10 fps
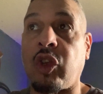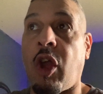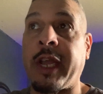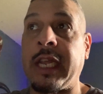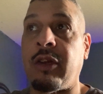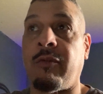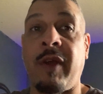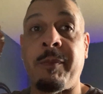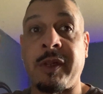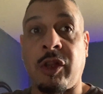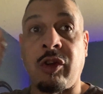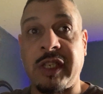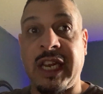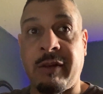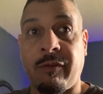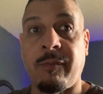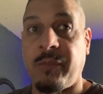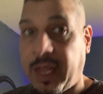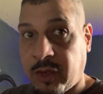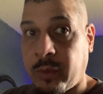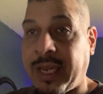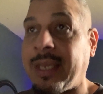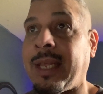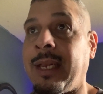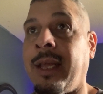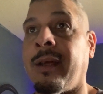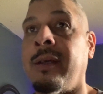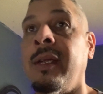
target November 13th. That's what they said there.